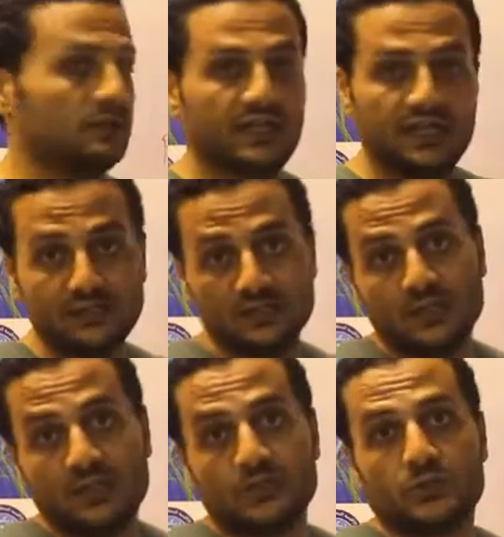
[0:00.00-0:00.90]
tank,
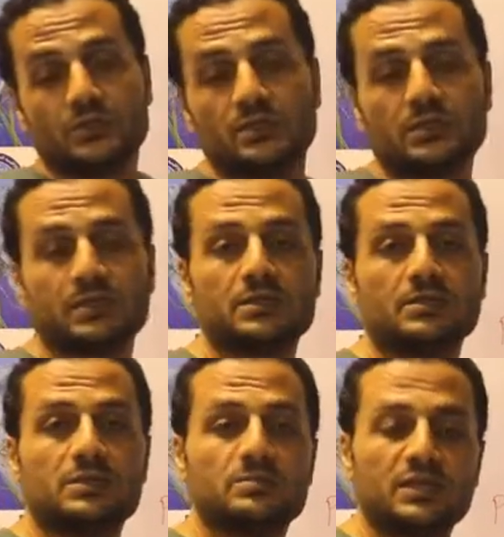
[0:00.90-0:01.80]
so in this case,
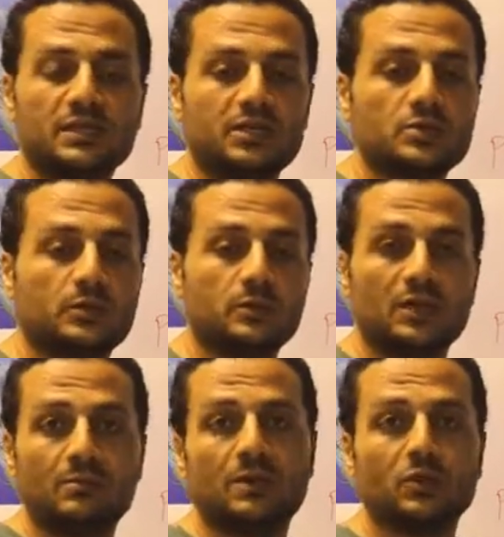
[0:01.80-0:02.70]
this means actually
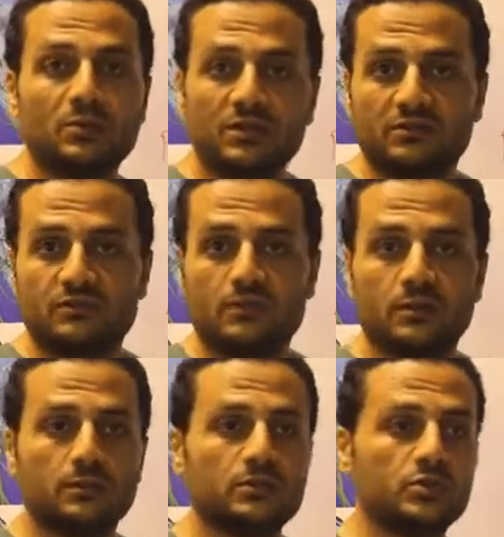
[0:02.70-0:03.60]
1 manometer
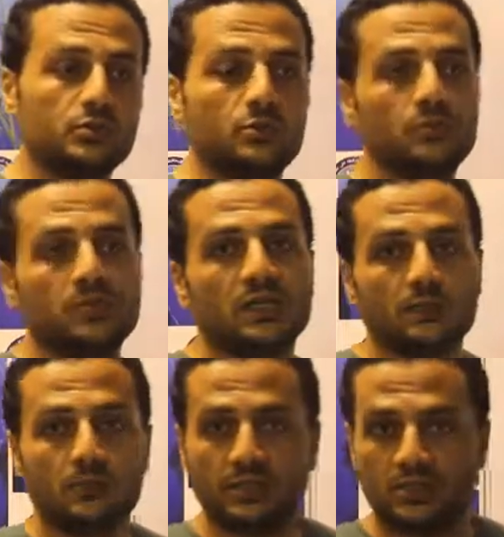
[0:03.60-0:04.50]
fluid should not be
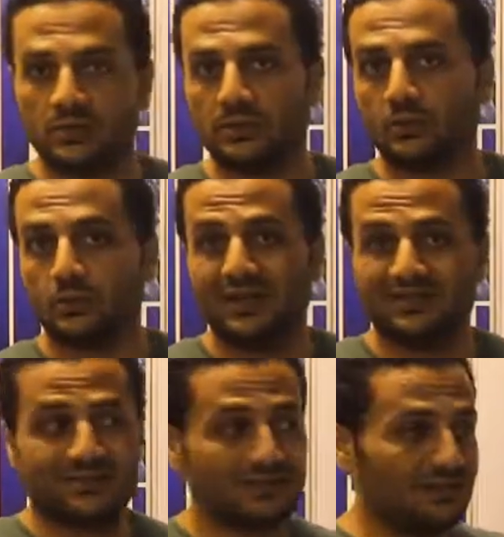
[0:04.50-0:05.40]
able actually to
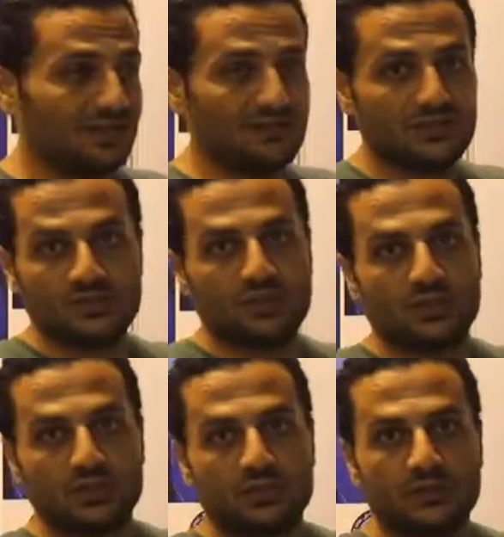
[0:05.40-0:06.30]
withstand this
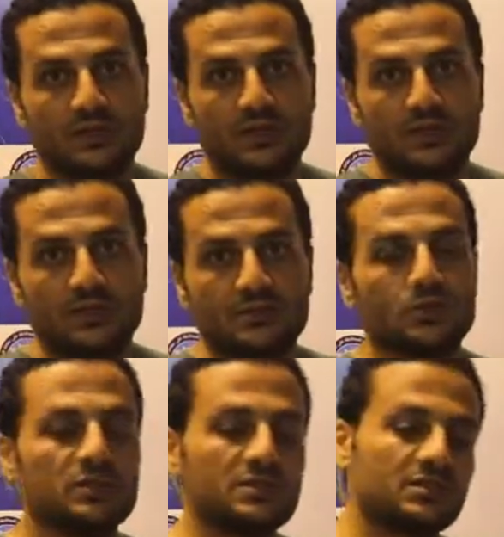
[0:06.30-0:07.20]
pressure. So
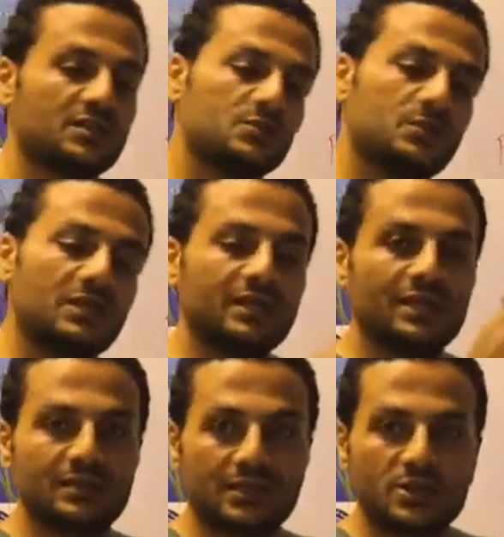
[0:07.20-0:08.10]
in this case, we can
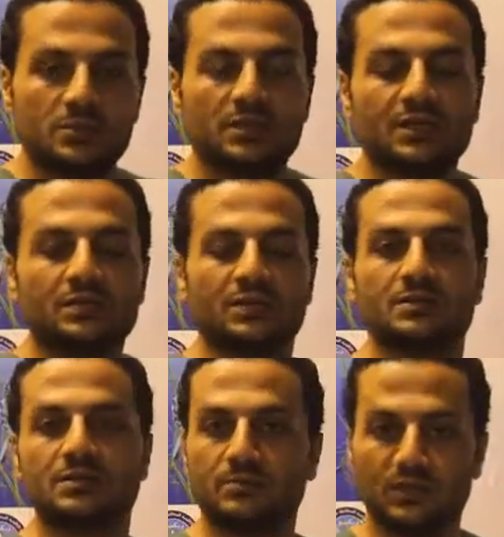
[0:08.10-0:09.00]
add actually
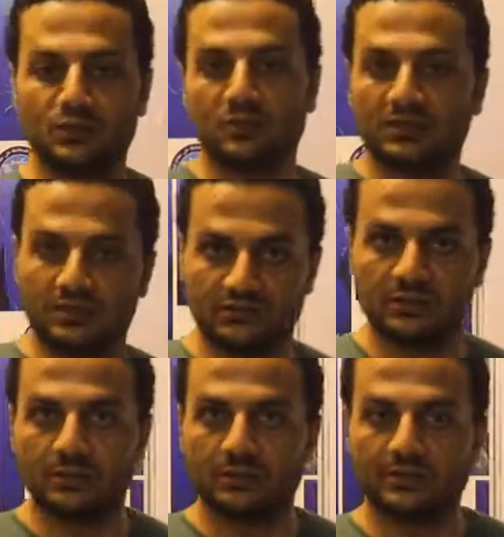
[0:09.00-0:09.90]
another manometer
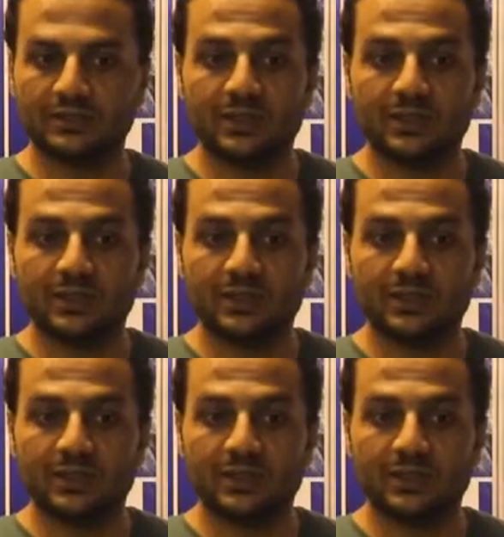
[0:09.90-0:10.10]
fluid.